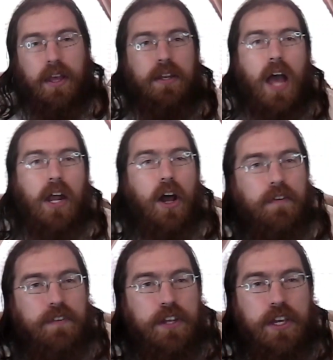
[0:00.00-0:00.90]
Not
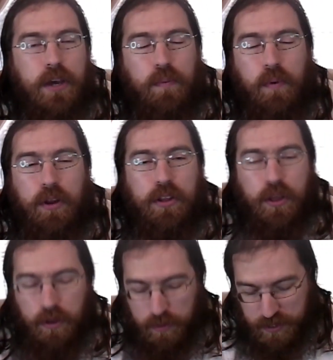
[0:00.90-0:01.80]
often you get one of
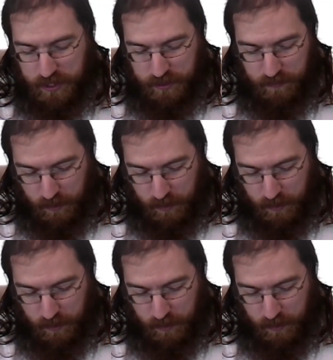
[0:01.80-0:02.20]
those in